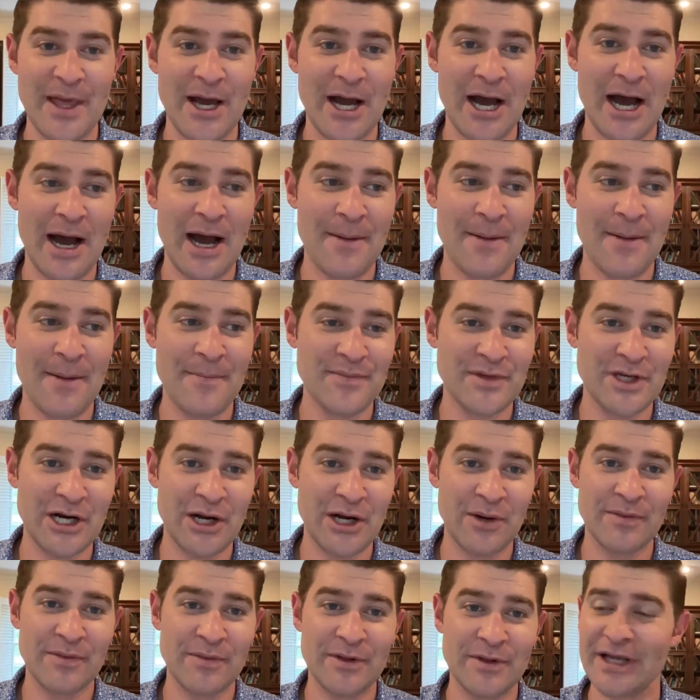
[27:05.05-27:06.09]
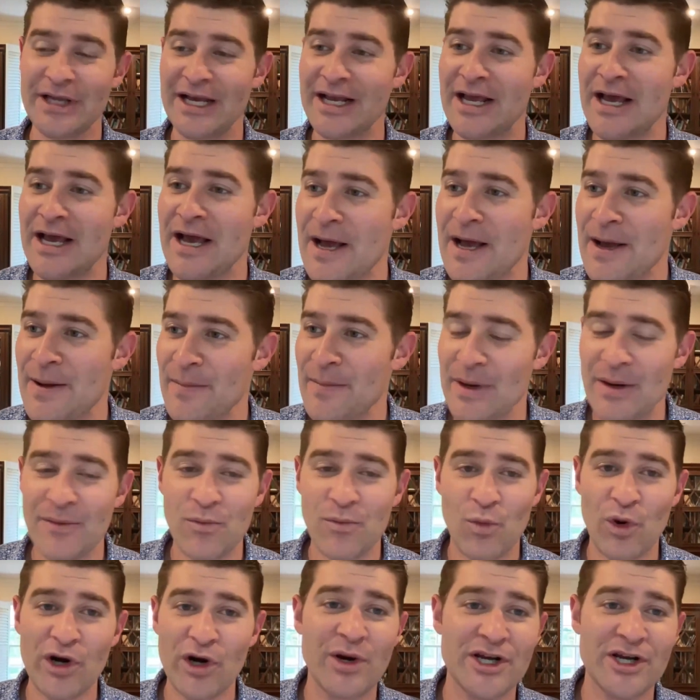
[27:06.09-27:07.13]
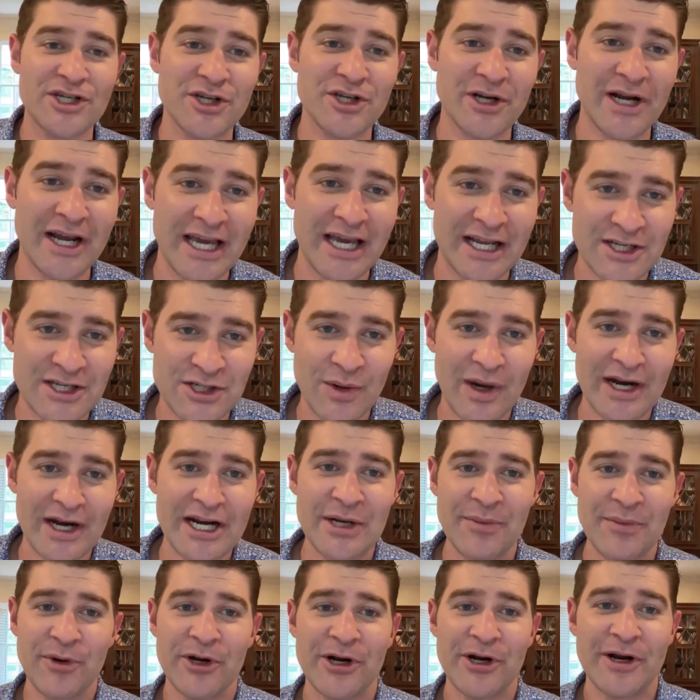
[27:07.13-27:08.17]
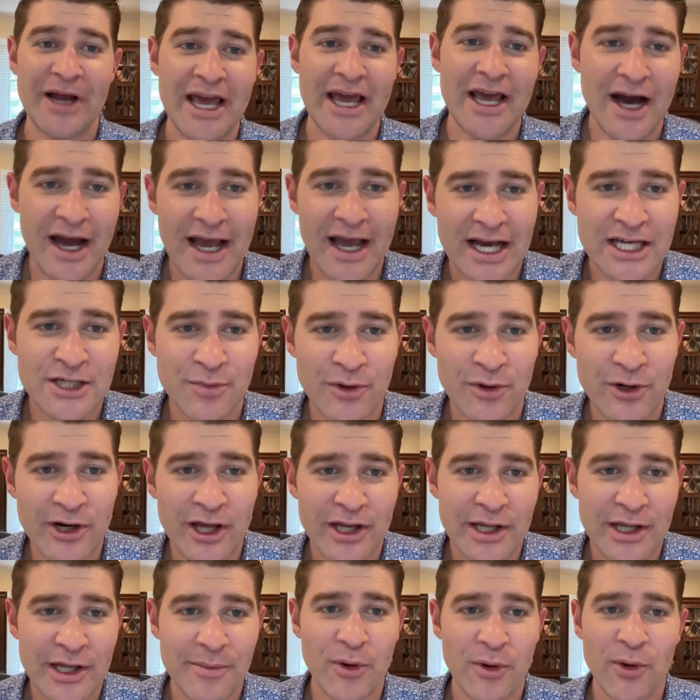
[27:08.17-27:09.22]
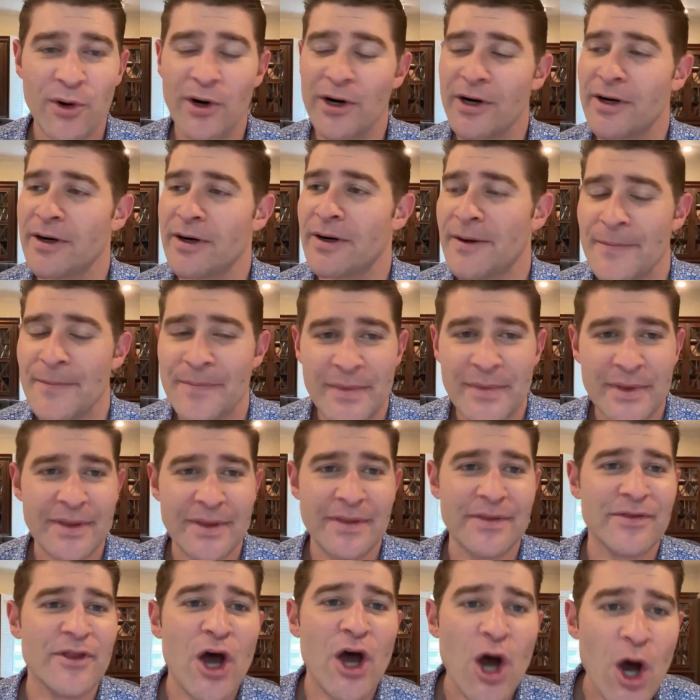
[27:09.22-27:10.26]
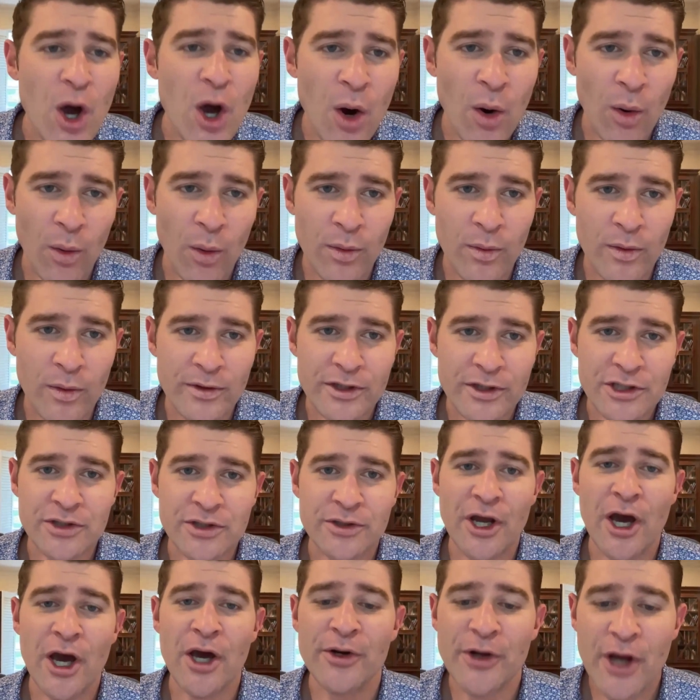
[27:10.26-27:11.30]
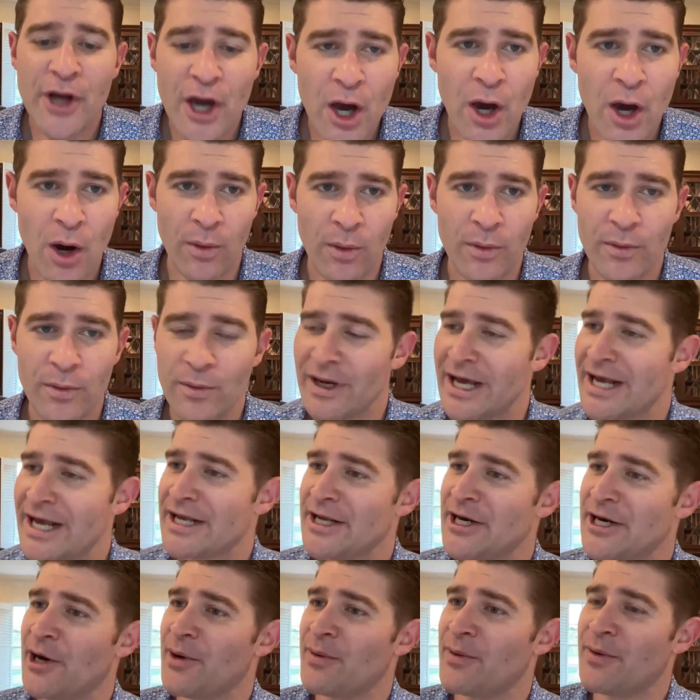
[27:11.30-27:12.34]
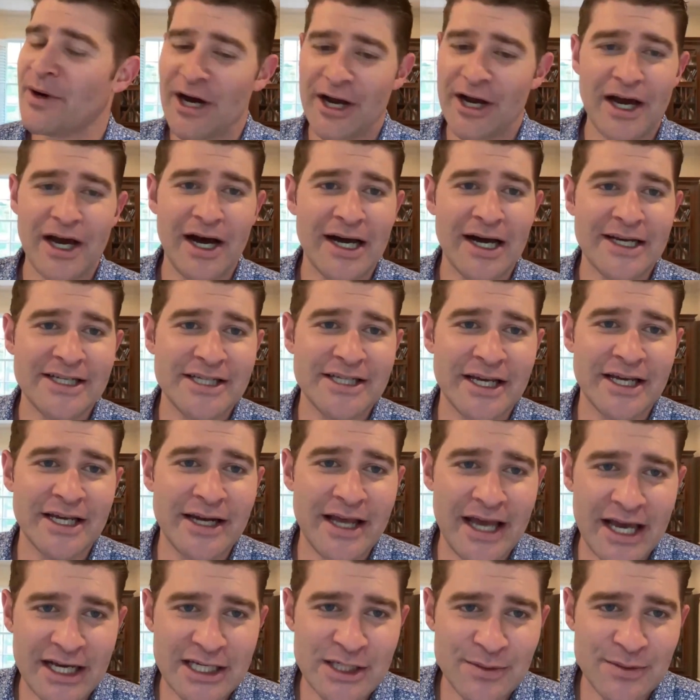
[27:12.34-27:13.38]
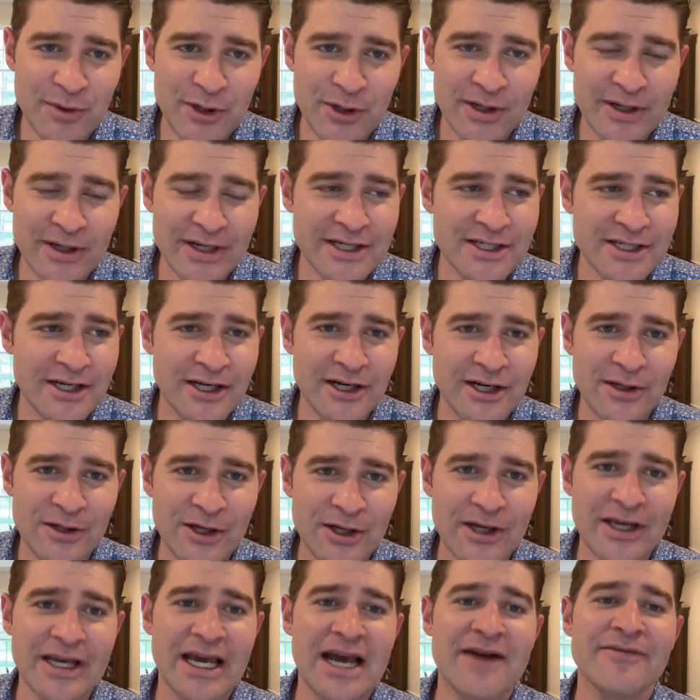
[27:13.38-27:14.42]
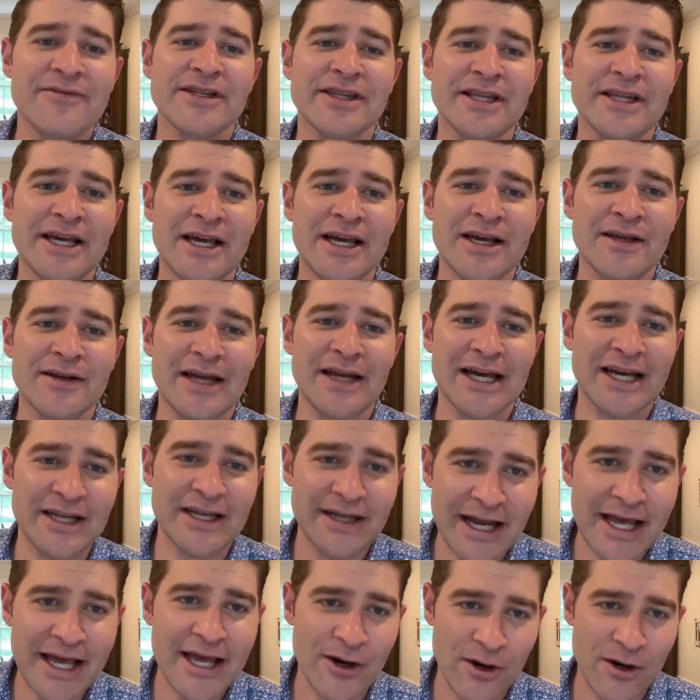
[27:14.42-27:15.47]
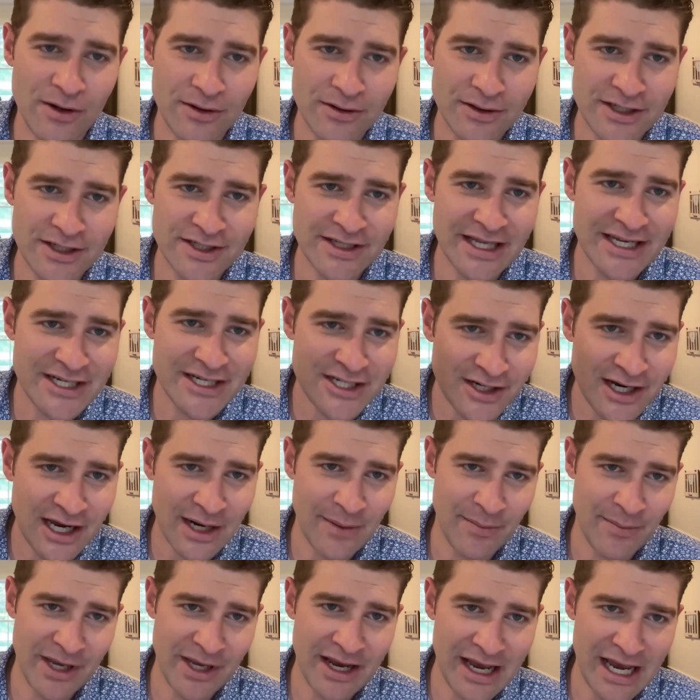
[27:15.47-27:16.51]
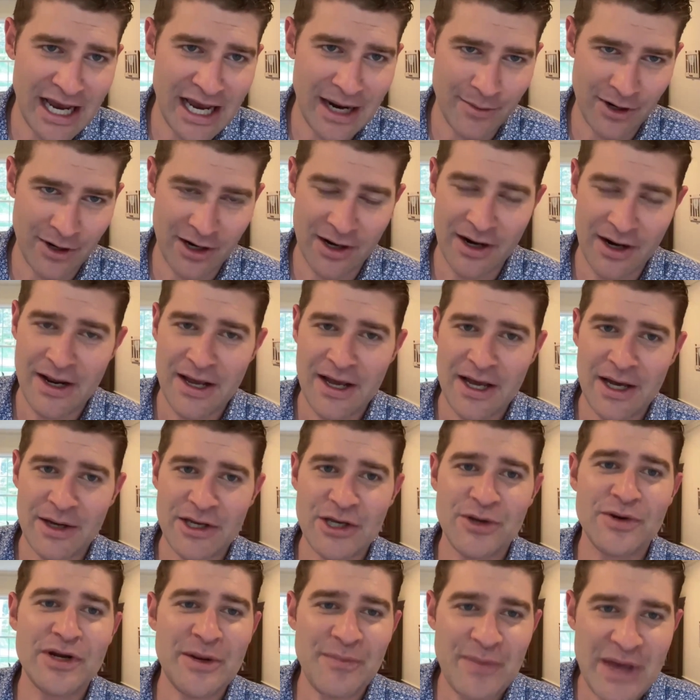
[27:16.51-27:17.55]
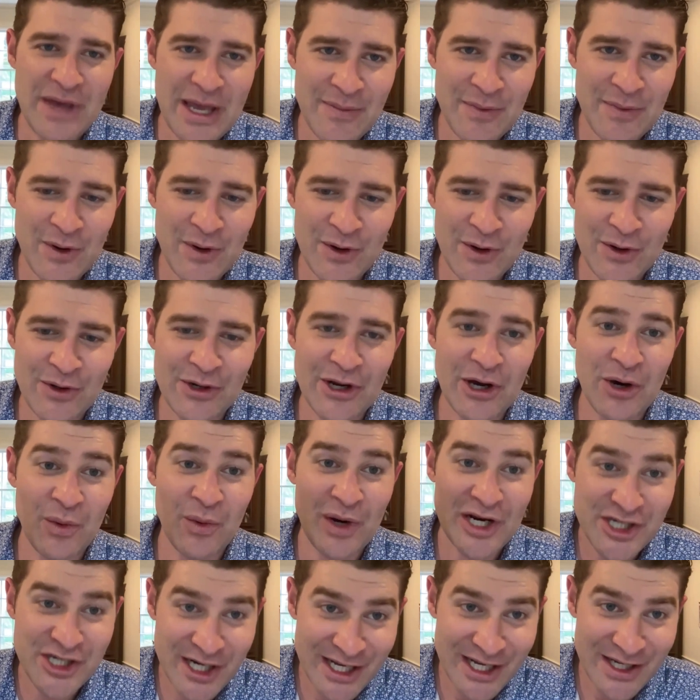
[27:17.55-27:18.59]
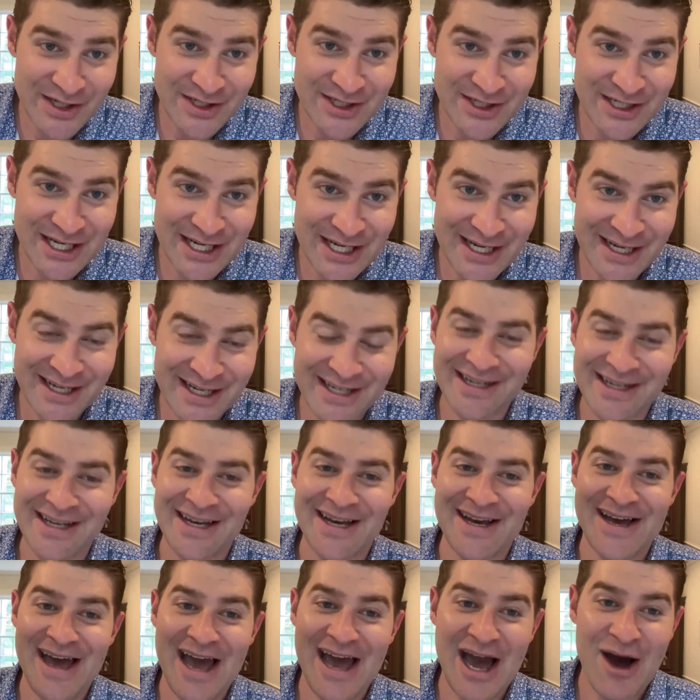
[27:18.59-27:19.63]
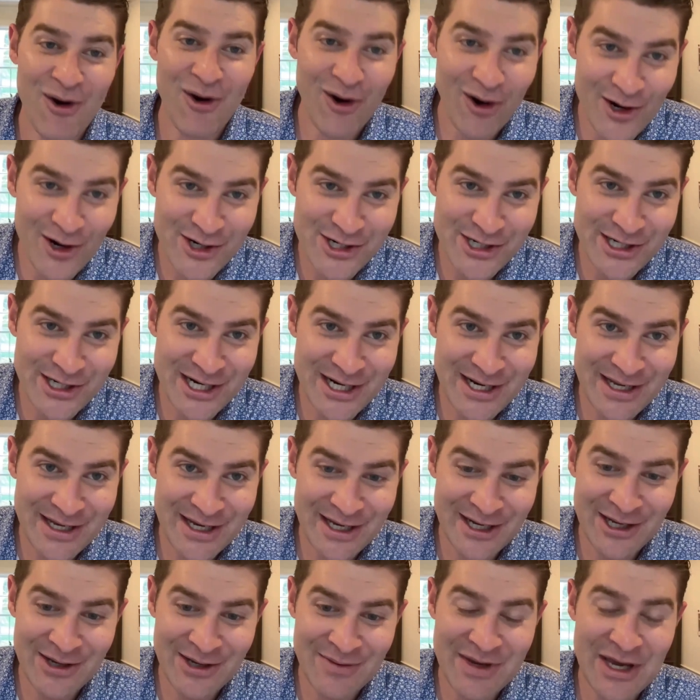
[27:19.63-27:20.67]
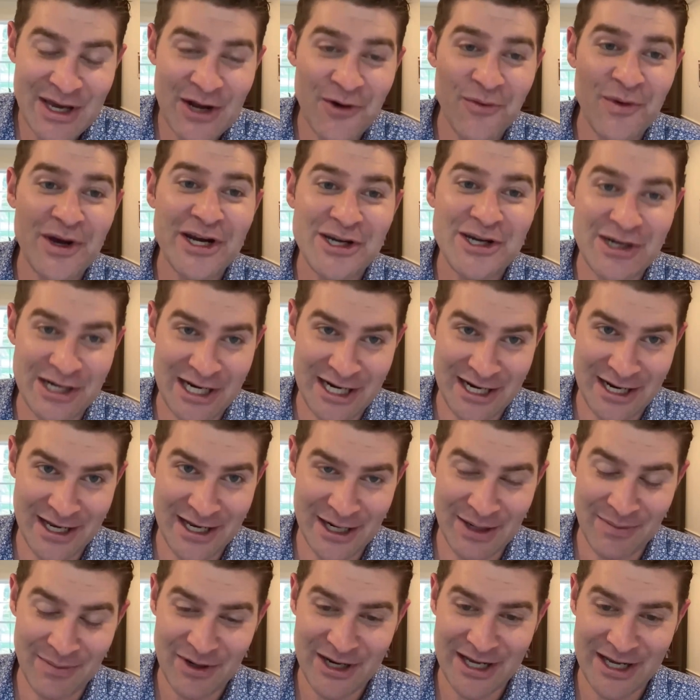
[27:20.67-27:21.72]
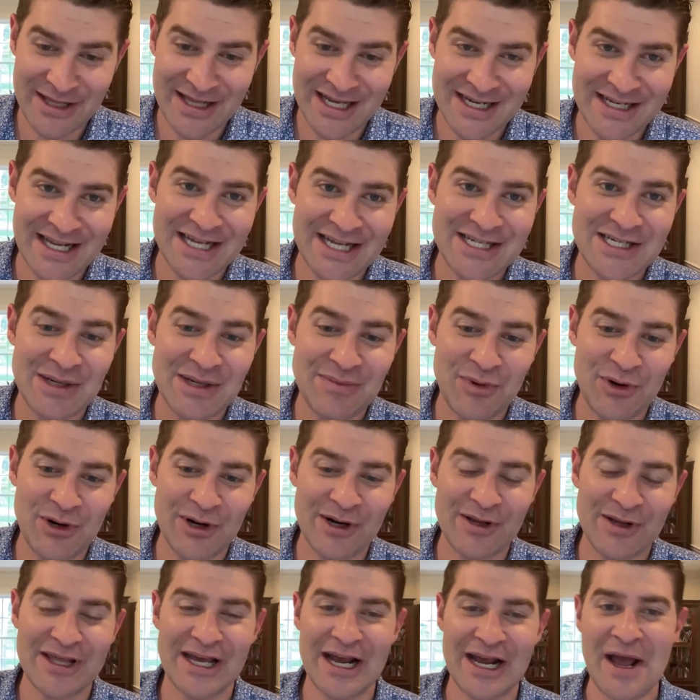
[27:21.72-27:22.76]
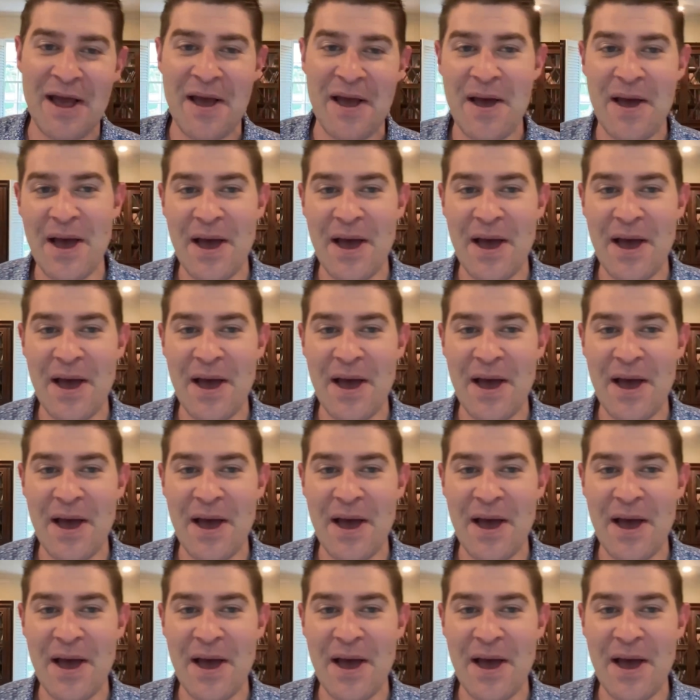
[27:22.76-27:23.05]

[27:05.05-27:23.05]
Like one question I get is, do I need to put an AI expert on the board? No. No, like, a content expert is going to look at everything like a nail because they just got a big hammer. You need people who know which nails to hit, how hard you need to hit them, and when you need to hit them. Okay, that's an important thing.